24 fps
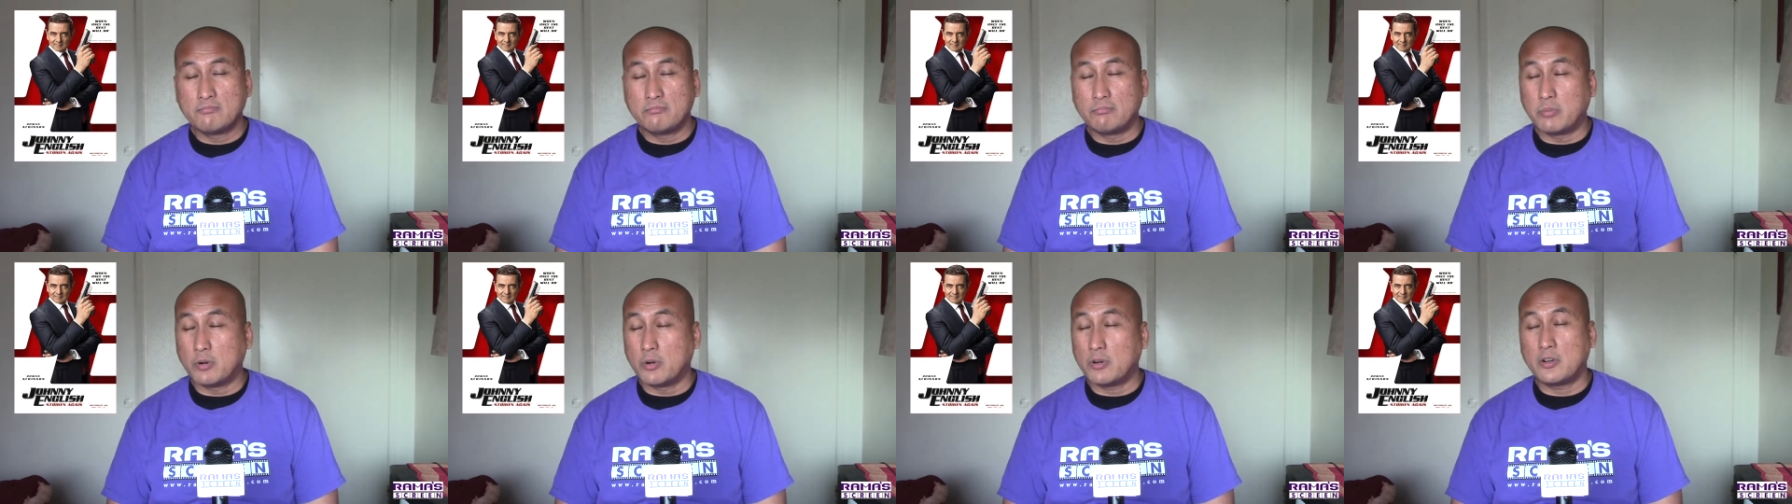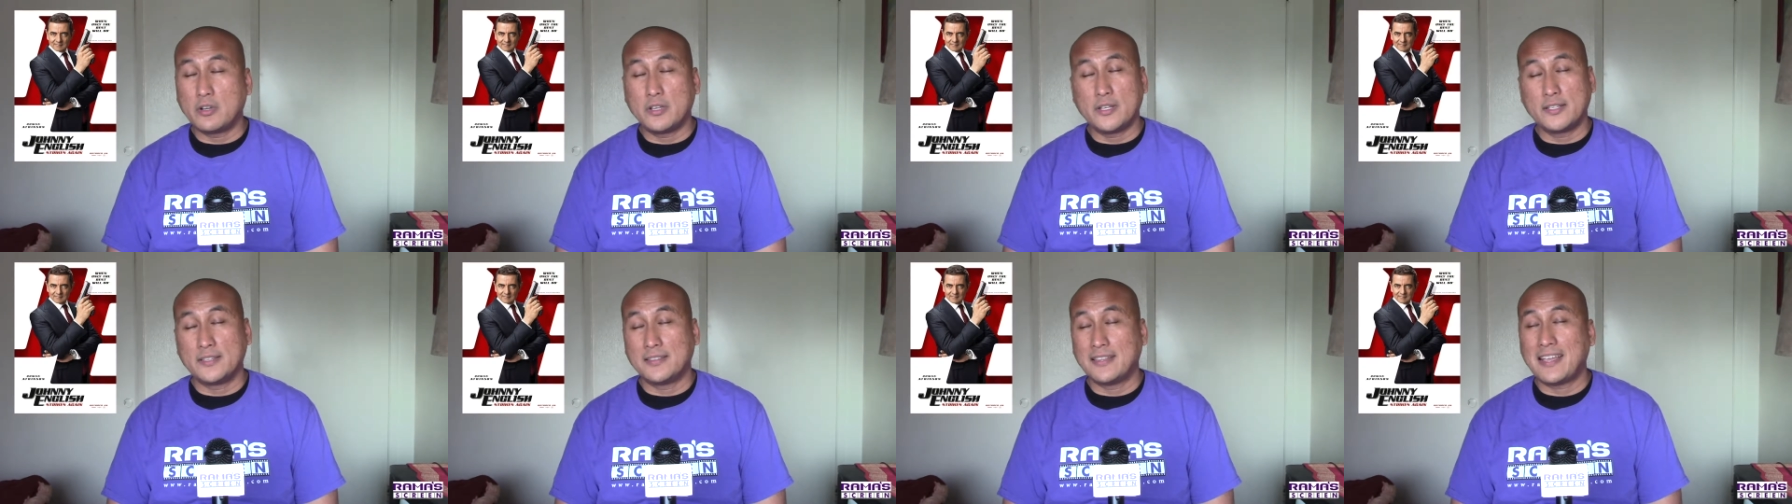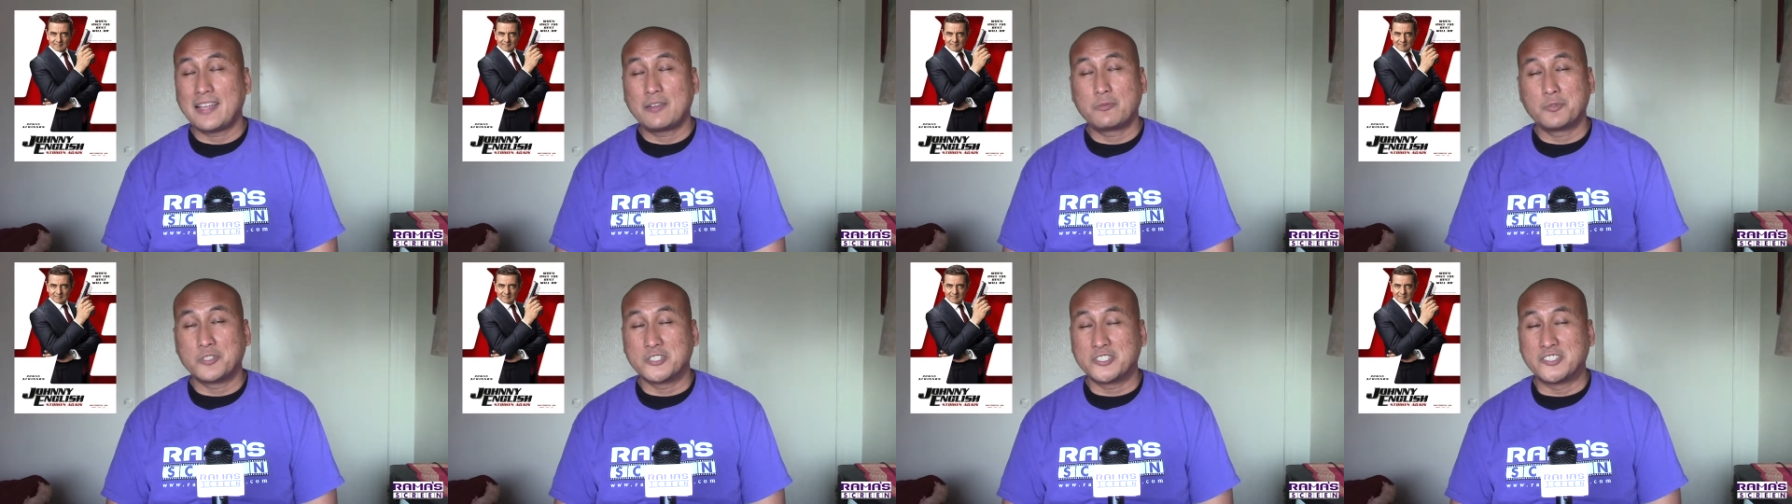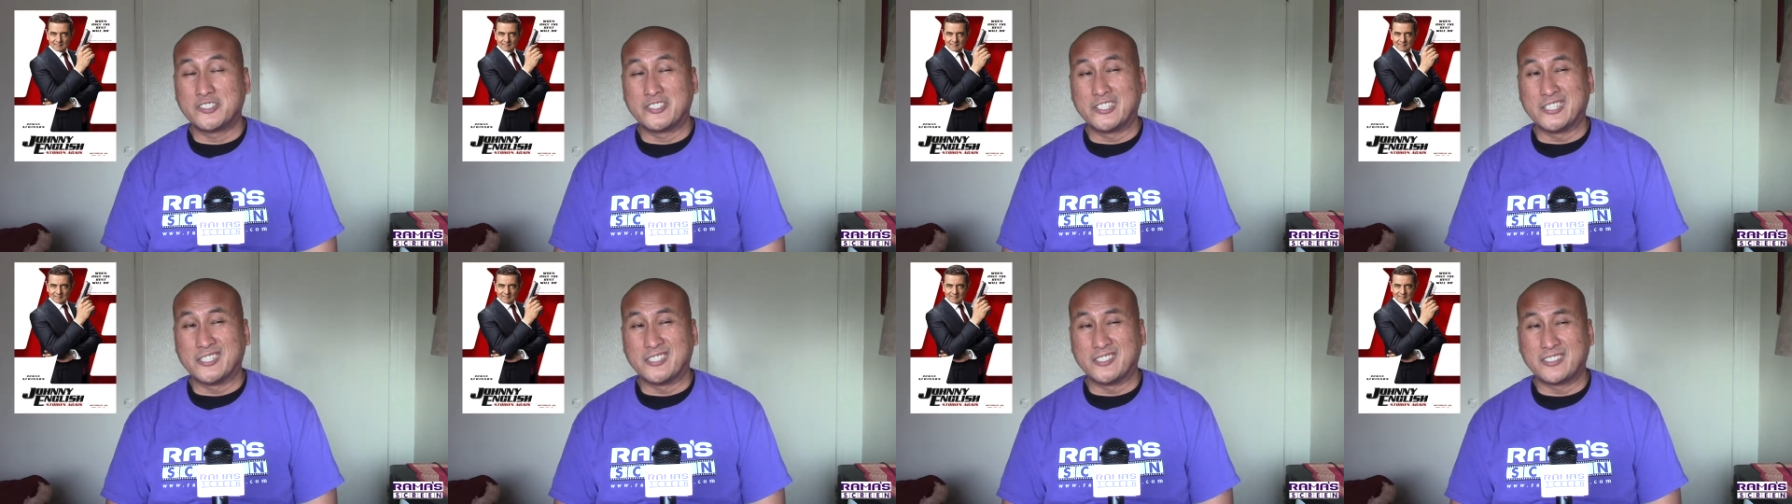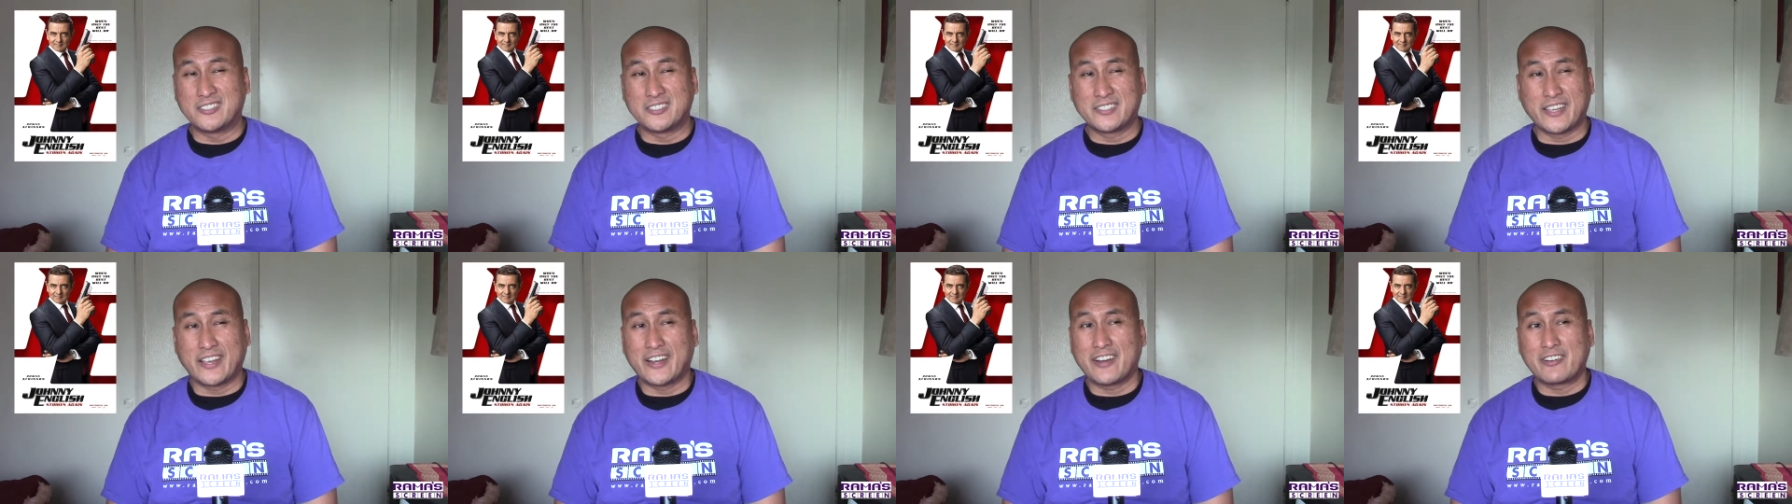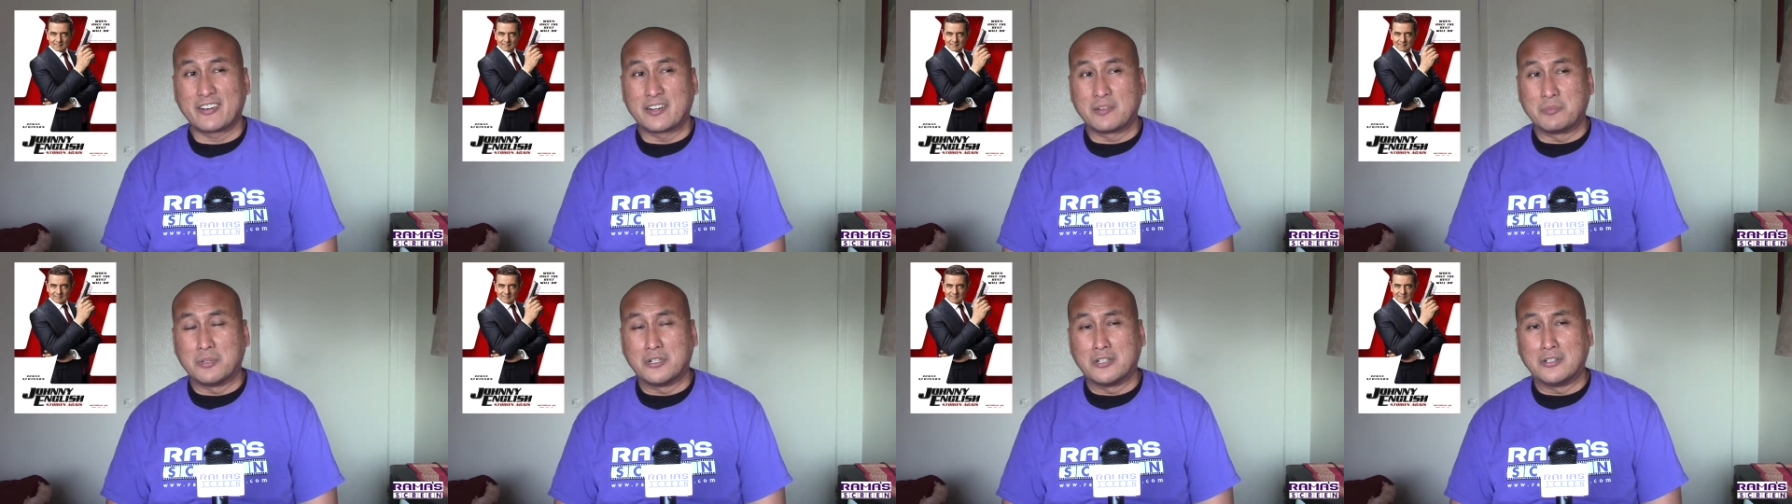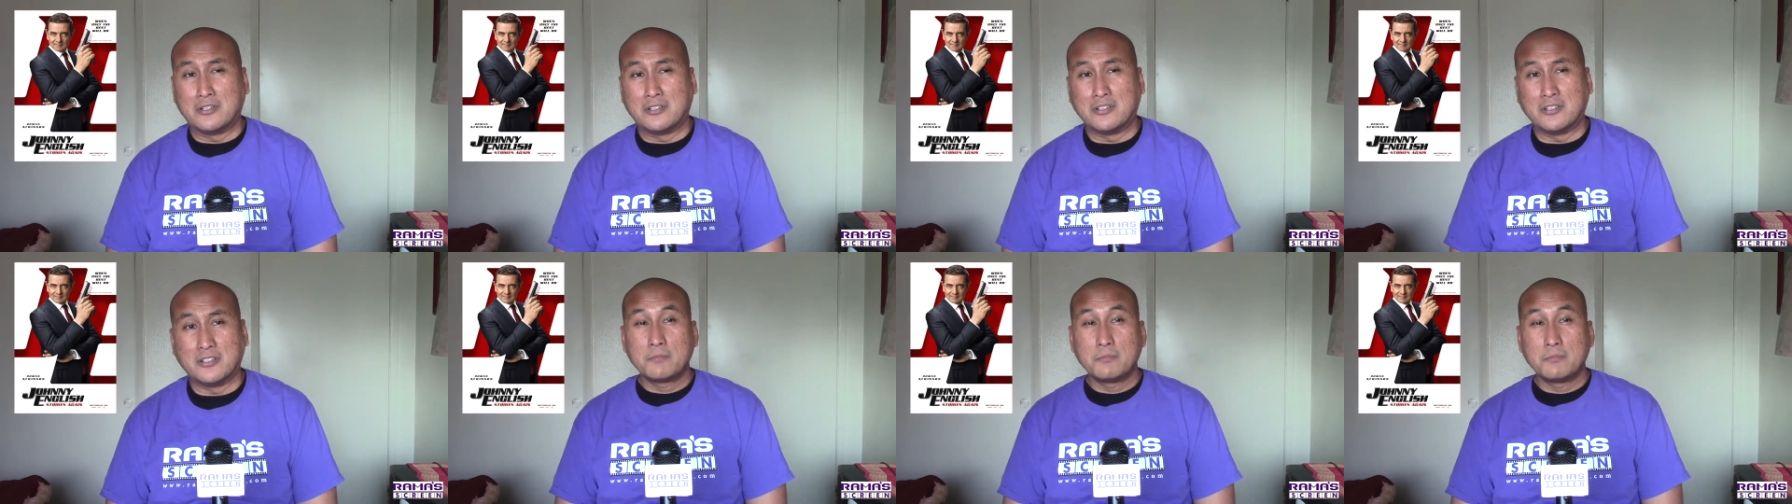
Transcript: boy, that was just terrible.